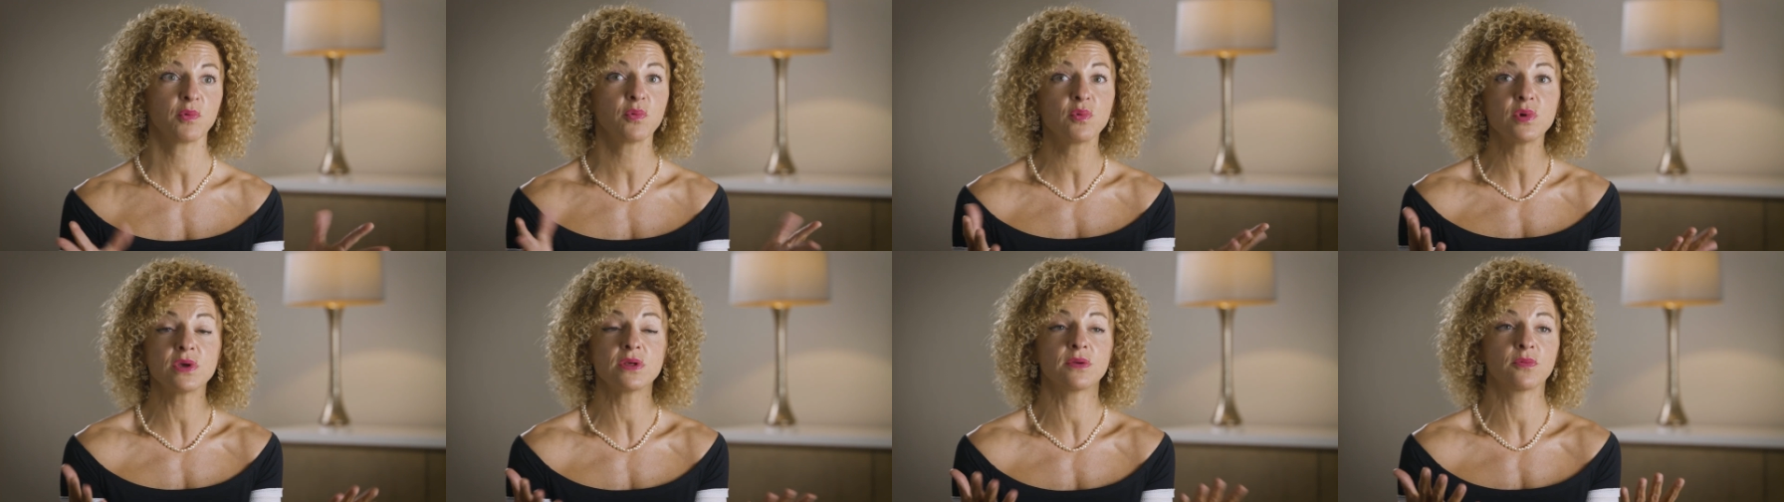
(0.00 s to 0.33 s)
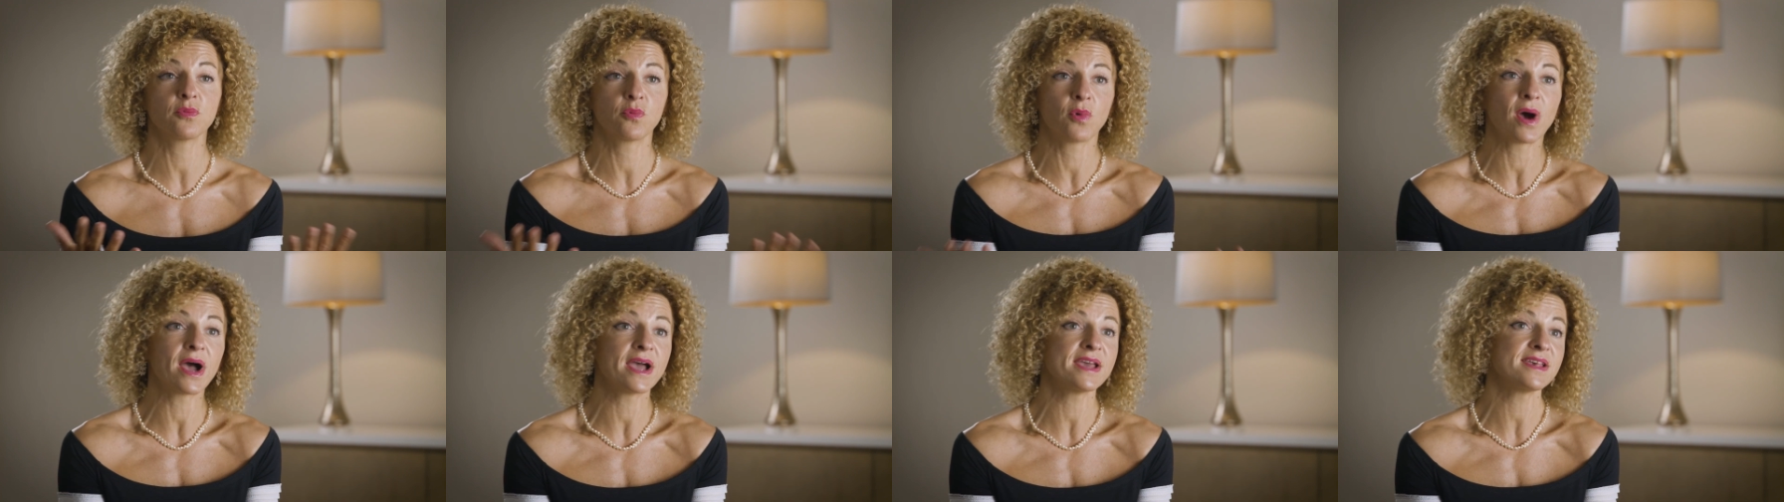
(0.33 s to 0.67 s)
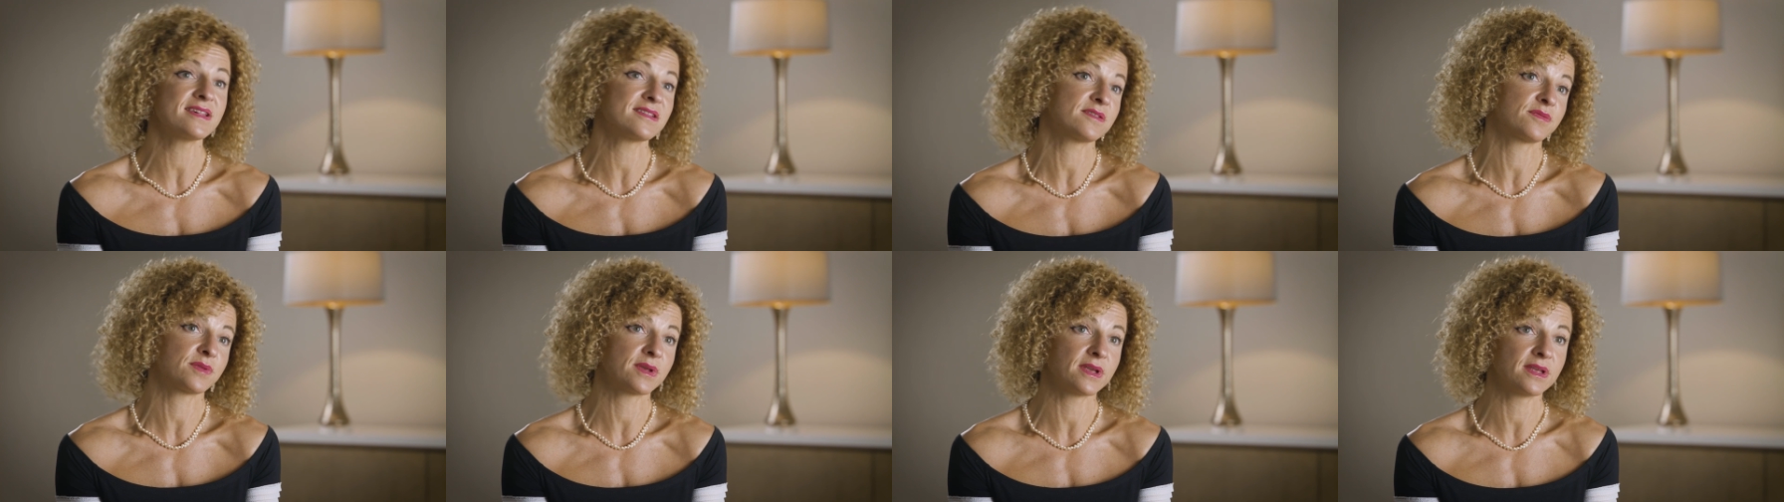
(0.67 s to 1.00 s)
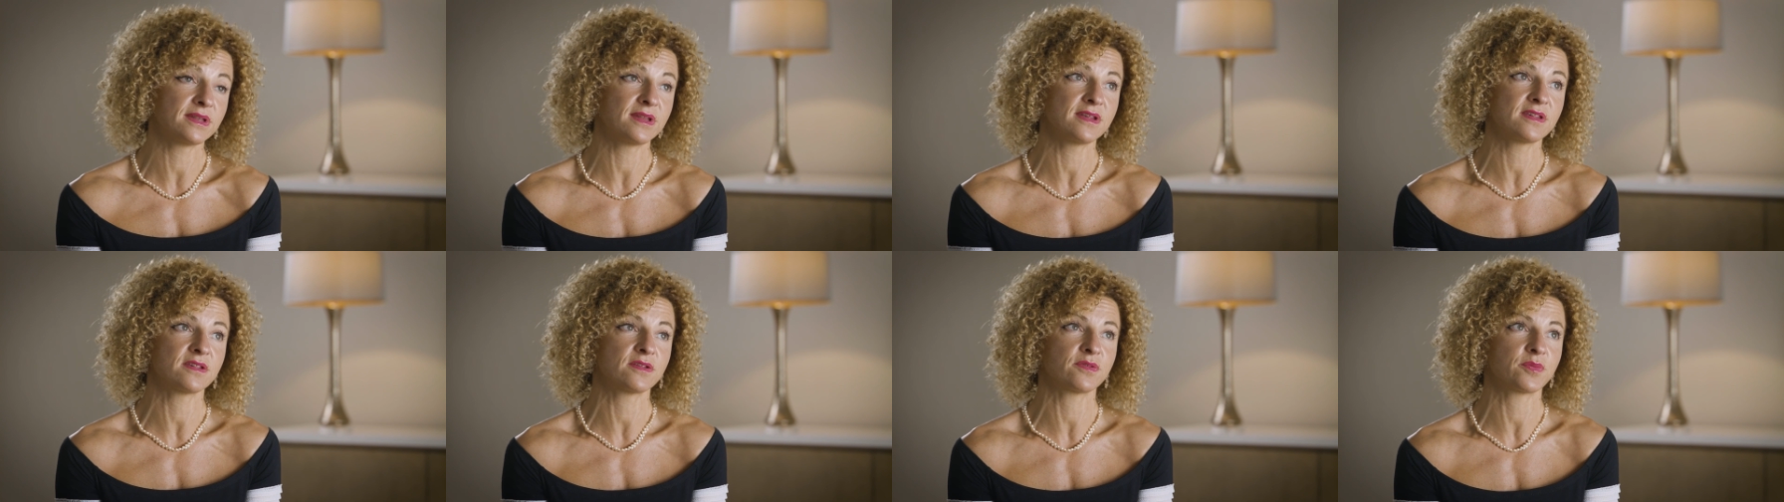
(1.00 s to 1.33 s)
We, why is
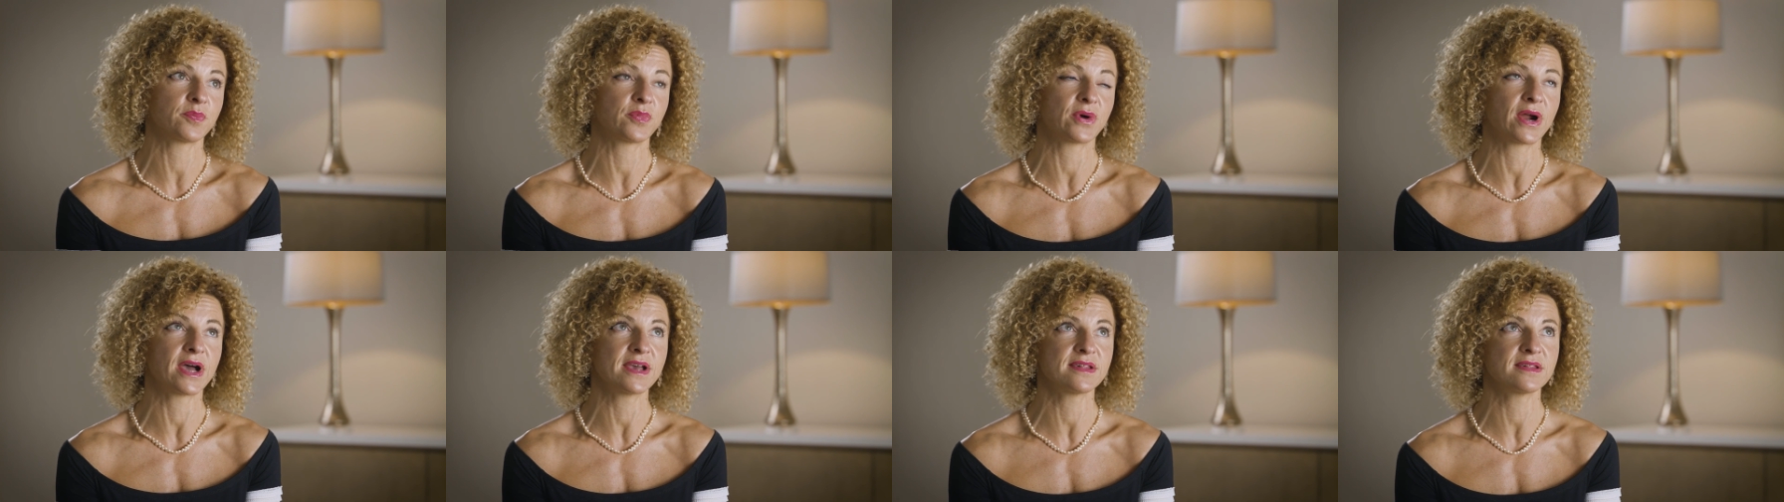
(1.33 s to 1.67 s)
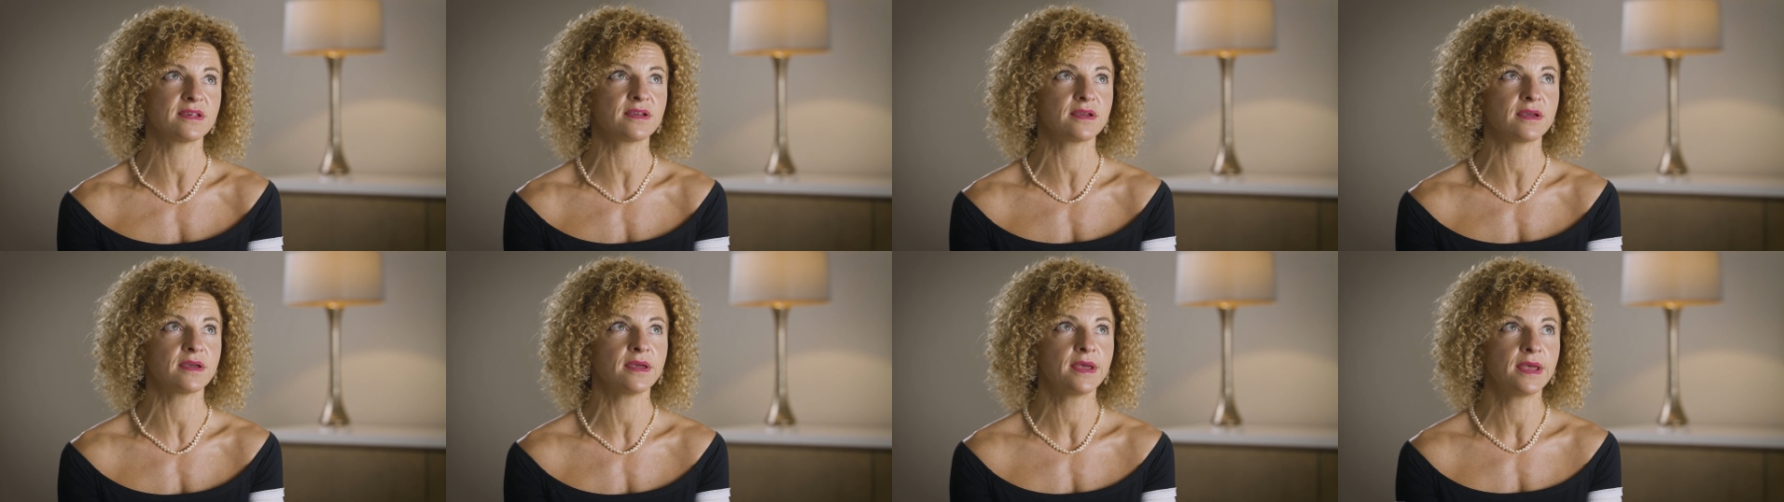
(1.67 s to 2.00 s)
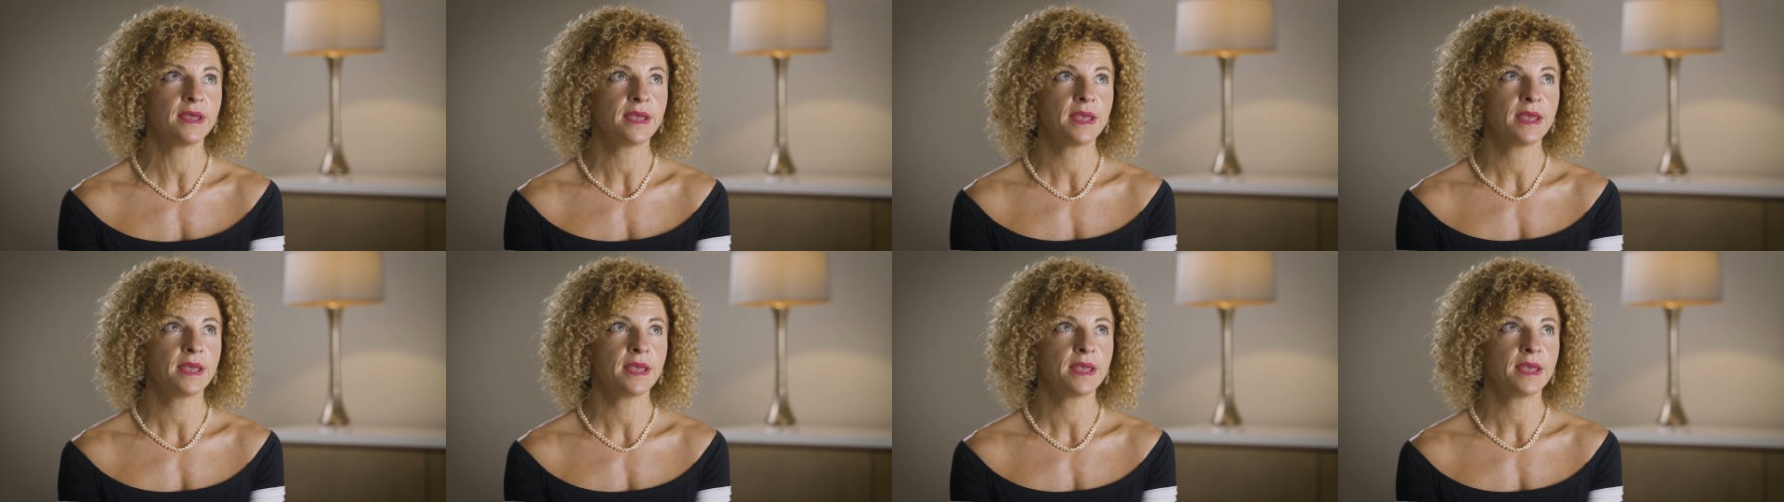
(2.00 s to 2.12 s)
it is surprising?